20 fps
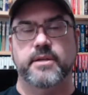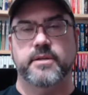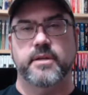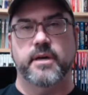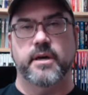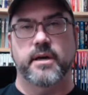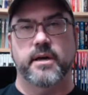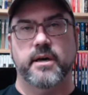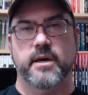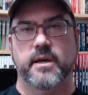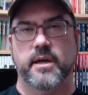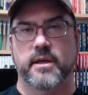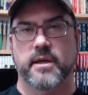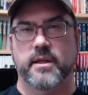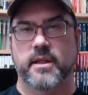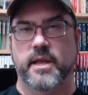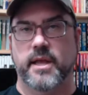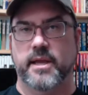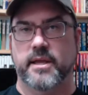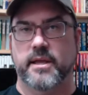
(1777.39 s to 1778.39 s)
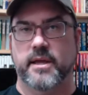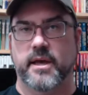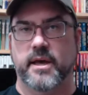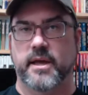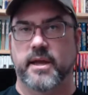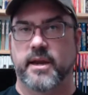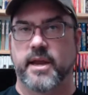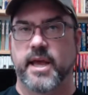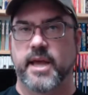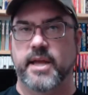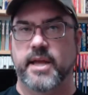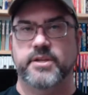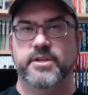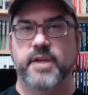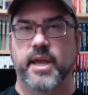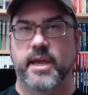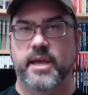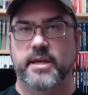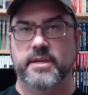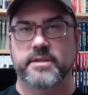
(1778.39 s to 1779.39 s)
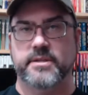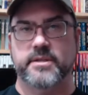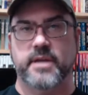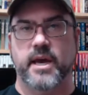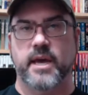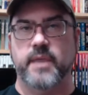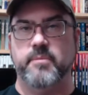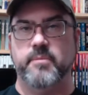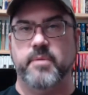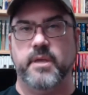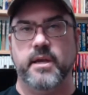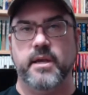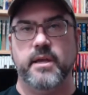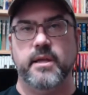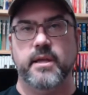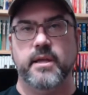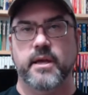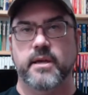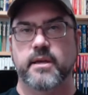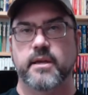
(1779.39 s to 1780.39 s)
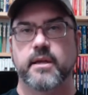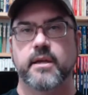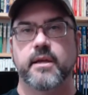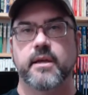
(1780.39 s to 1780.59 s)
They saw like an edge case IP that